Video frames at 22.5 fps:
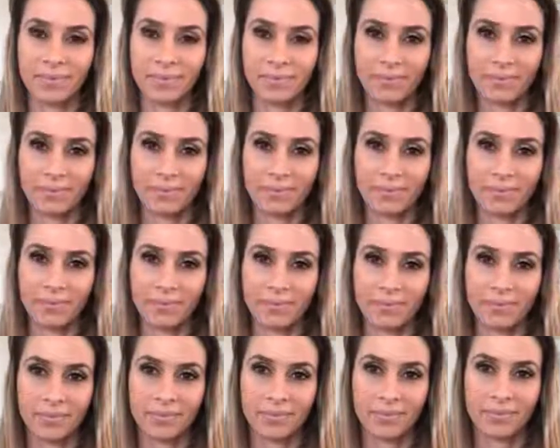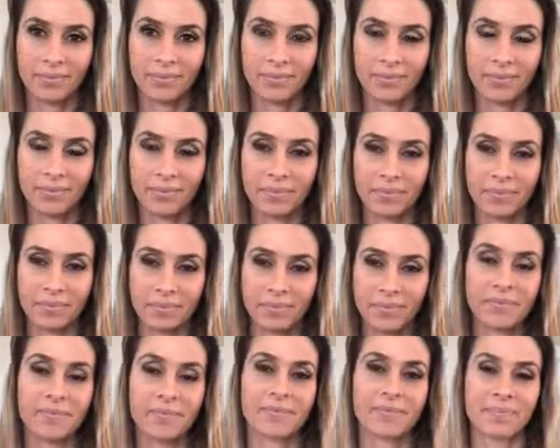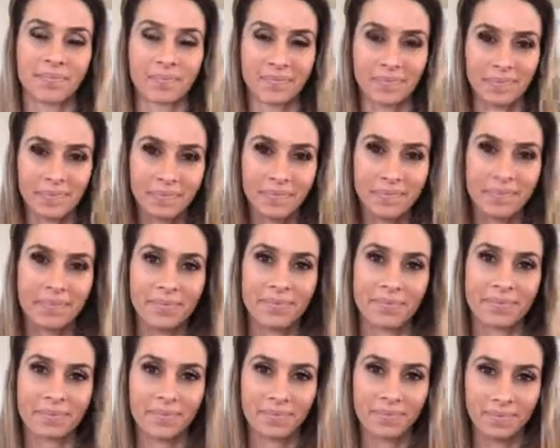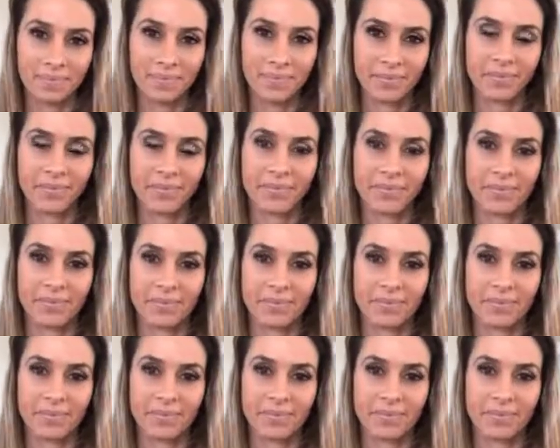(silent)